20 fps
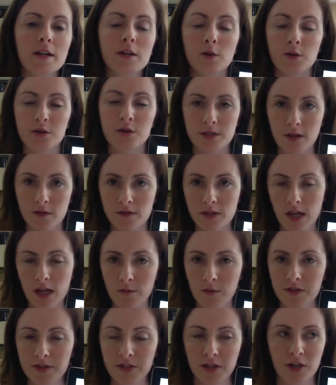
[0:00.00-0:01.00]
stuffed
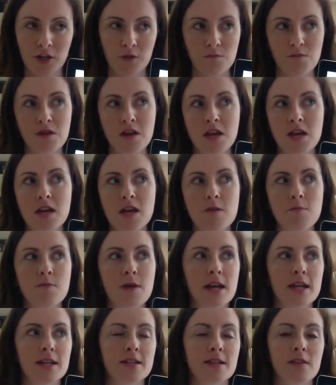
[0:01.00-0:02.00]
animals. It could be
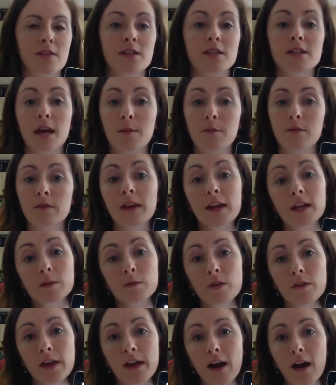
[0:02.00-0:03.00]
based on the type of
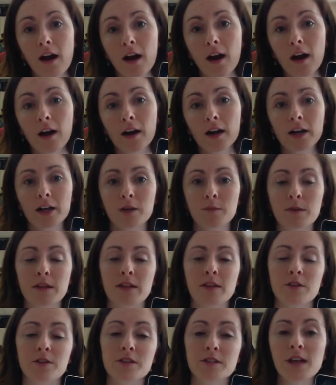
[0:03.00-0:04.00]
animal they are, it could be
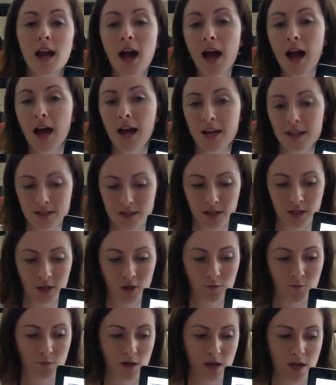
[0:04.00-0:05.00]
their size, it
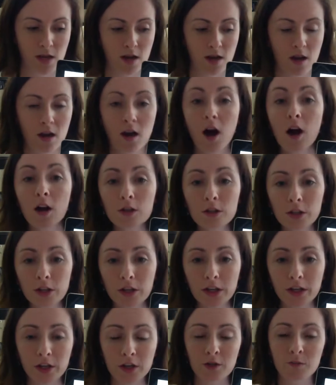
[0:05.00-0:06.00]
could be a color,
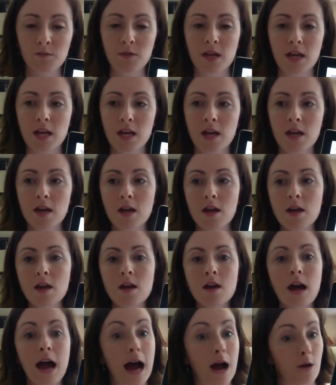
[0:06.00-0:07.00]
it could be
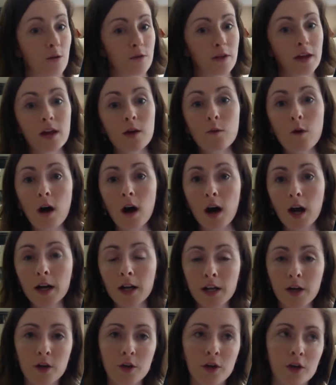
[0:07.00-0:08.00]
how they walk,
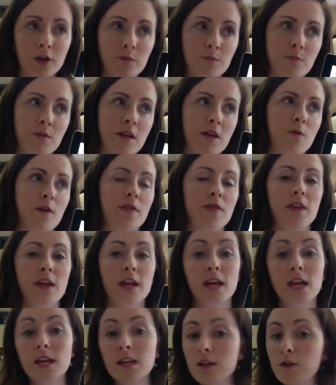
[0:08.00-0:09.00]
it could be what they
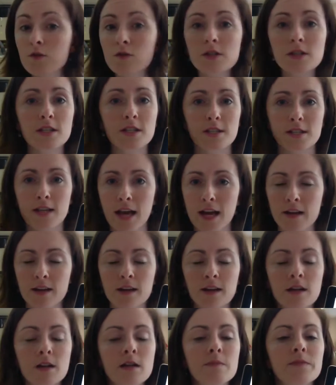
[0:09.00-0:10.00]
eat. You just decide.
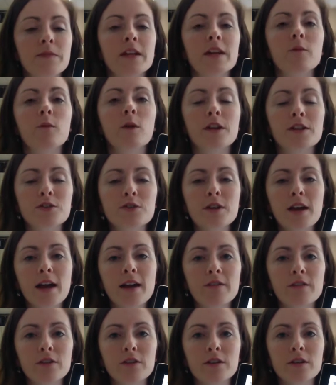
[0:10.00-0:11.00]
Once you
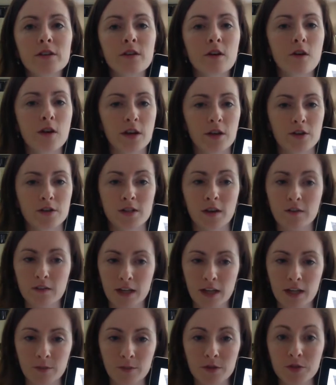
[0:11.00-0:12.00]
have your stuffed
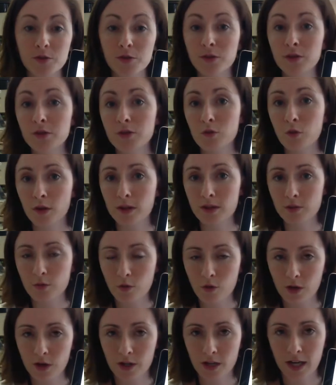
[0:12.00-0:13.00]
animals or your toys
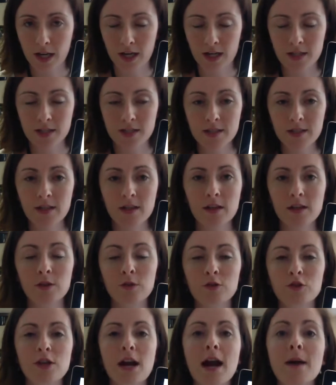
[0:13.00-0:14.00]
organized, your
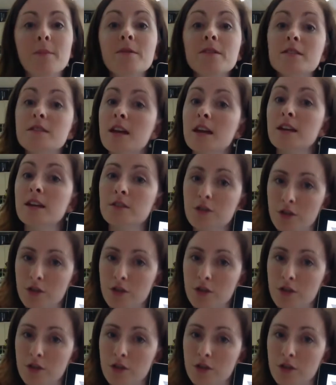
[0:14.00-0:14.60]
job is then to